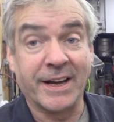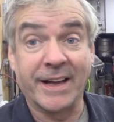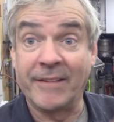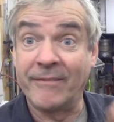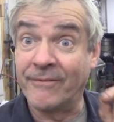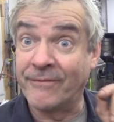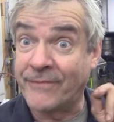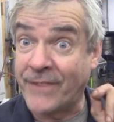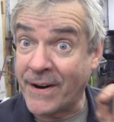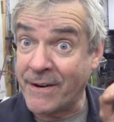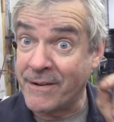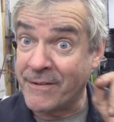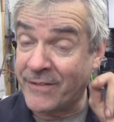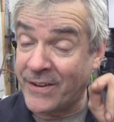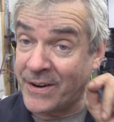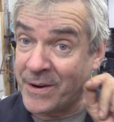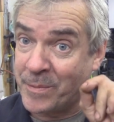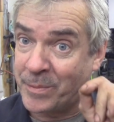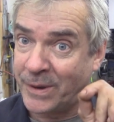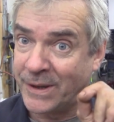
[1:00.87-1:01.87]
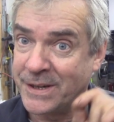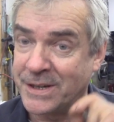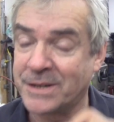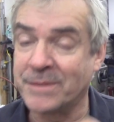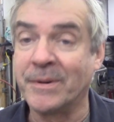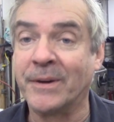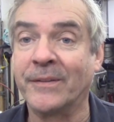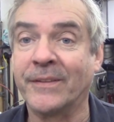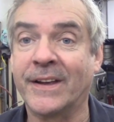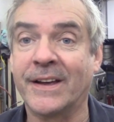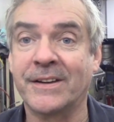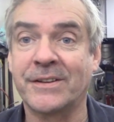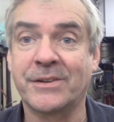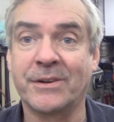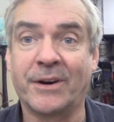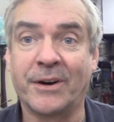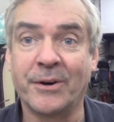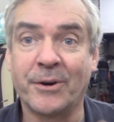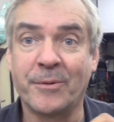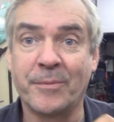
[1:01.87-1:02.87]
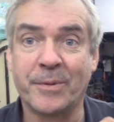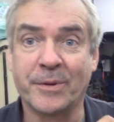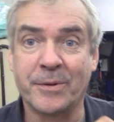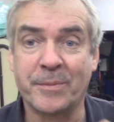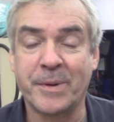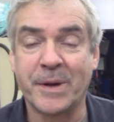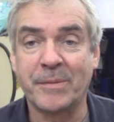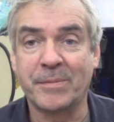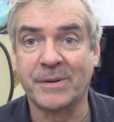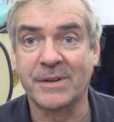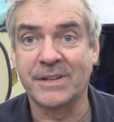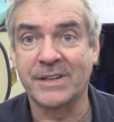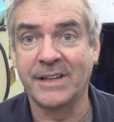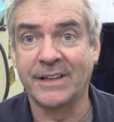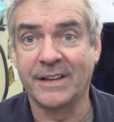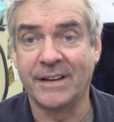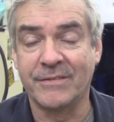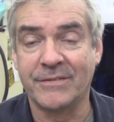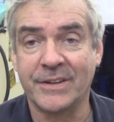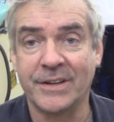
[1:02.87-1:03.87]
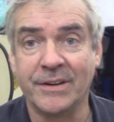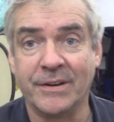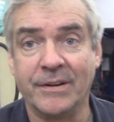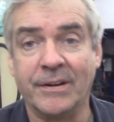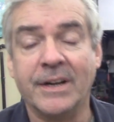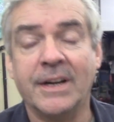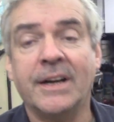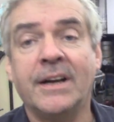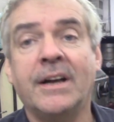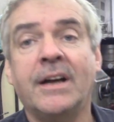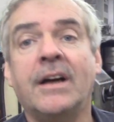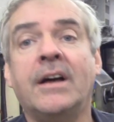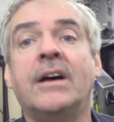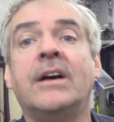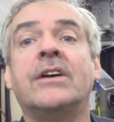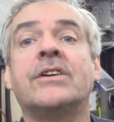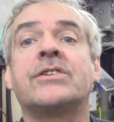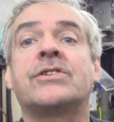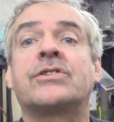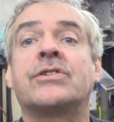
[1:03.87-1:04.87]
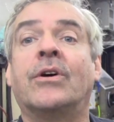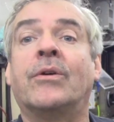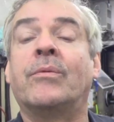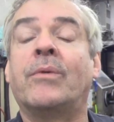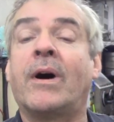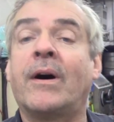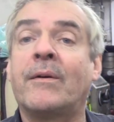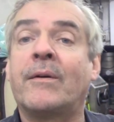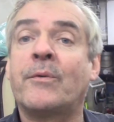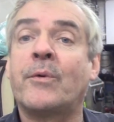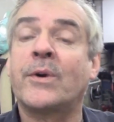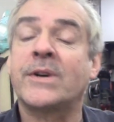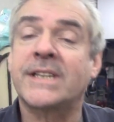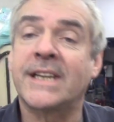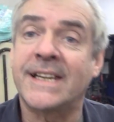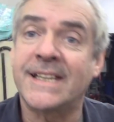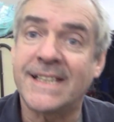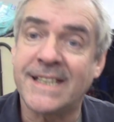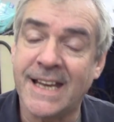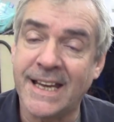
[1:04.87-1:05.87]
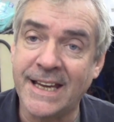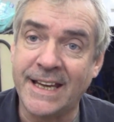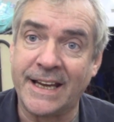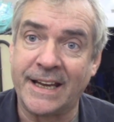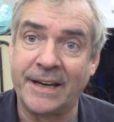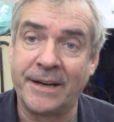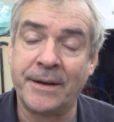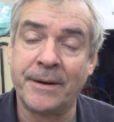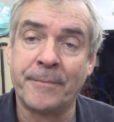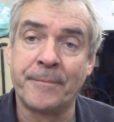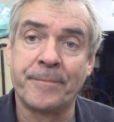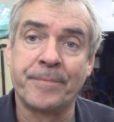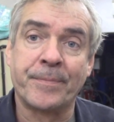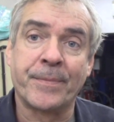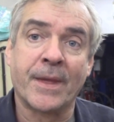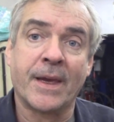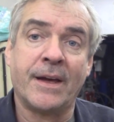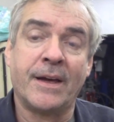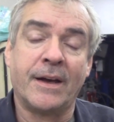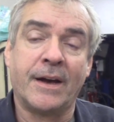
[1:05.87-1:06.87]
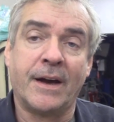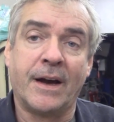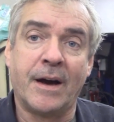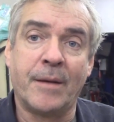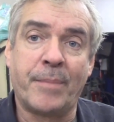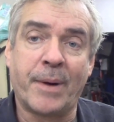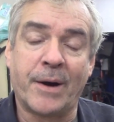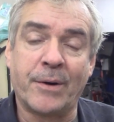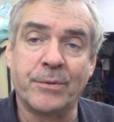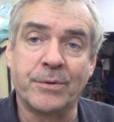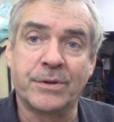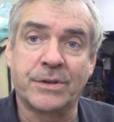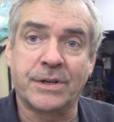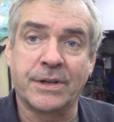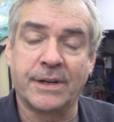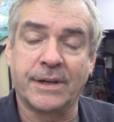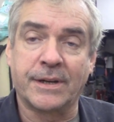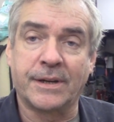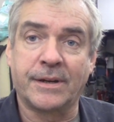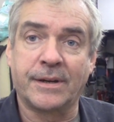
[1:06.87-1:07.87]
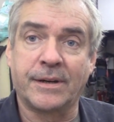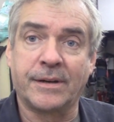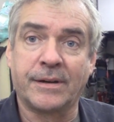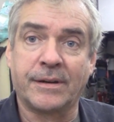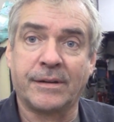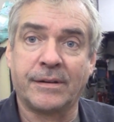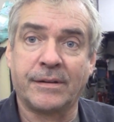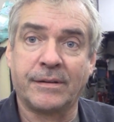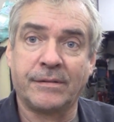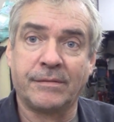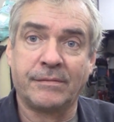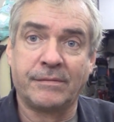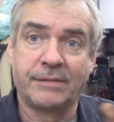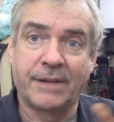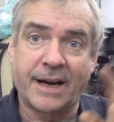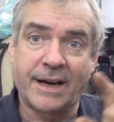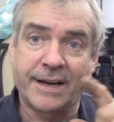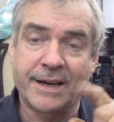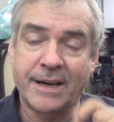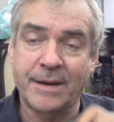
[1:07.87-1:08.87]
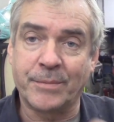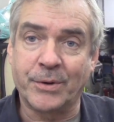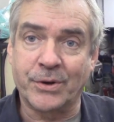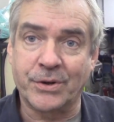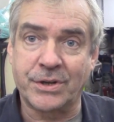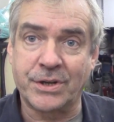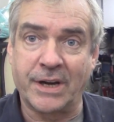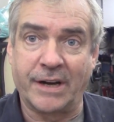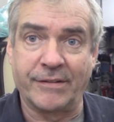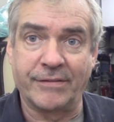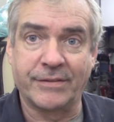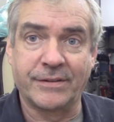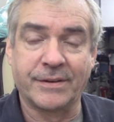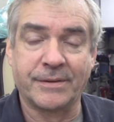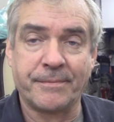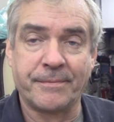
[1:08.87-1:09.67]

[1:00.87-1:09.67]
I'm very, very pleased about that, so I hope other people see that video. So what was I saying about that gearbox shaft?